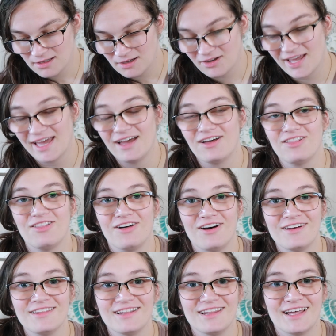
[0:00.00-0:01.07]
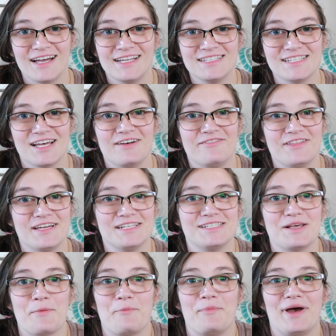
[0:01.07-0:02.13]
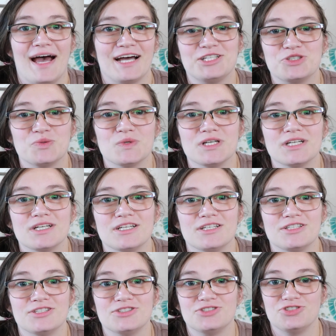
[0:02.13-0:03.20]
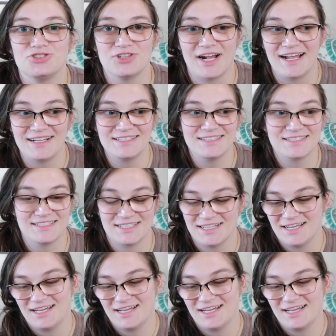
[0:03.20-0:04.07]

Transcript: Okay, along the lines of this patchwork dress